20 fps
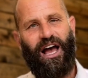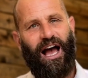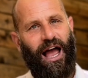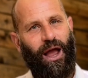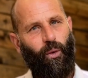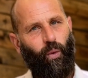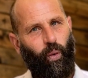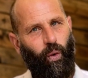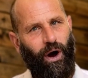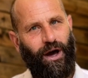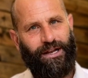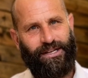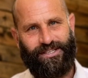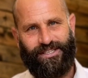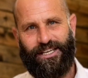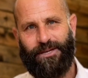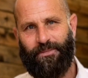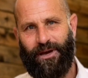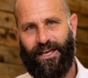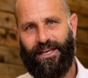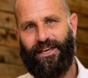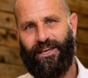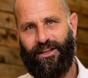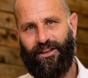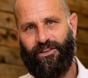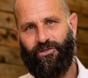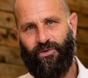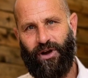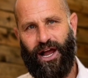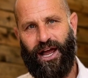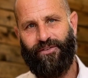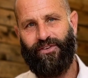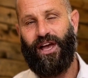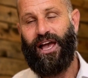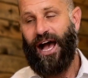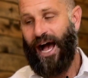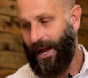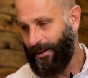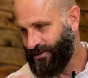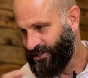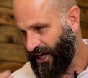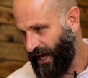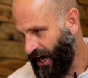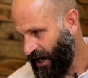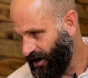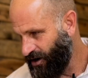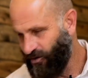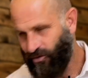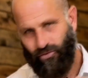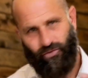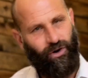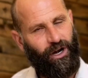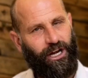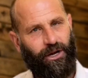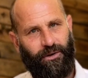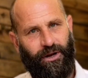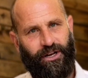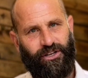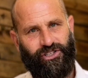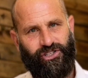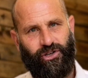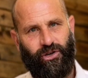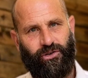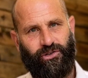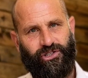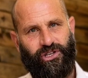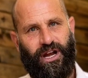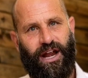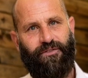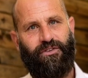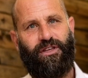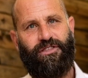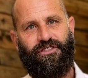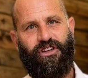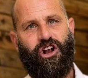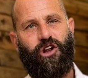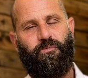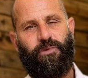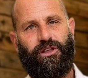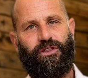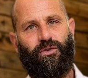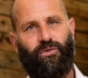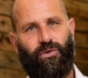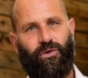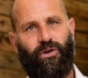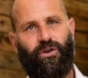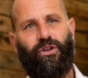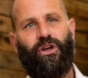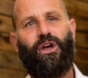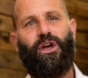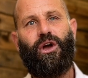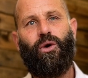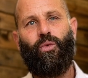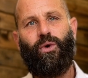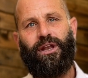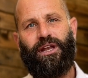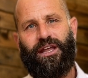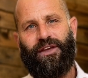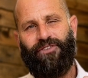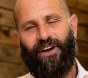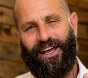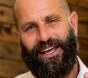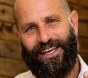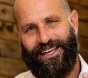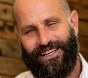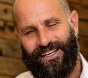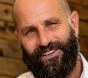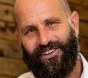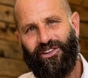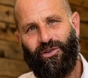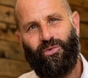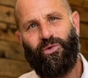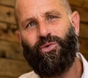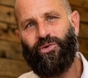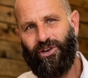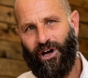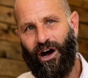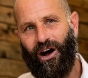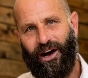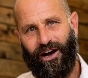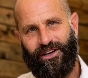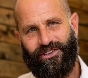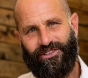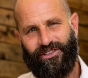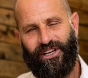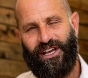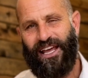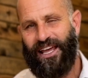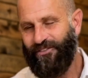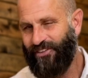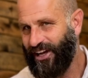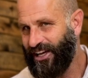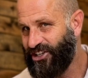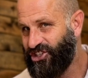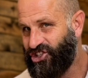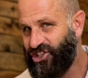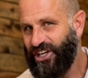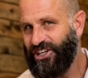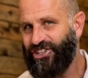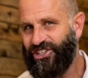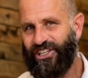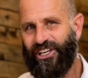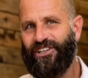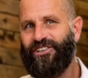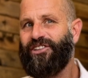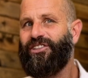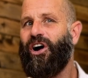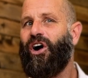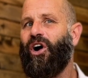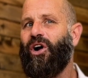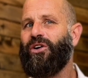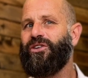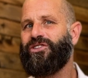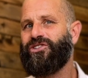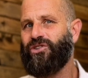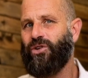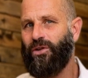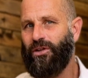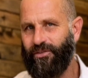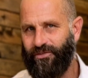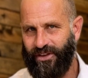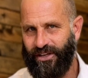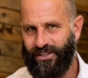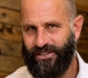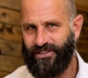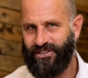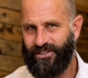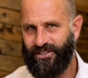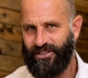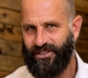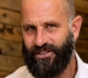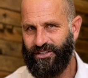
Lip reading: I want to see my kid thrive. I'm tired of running around in circles every therapy in the world when if I could get to the root cause, if I could just get to the heart and soul of this,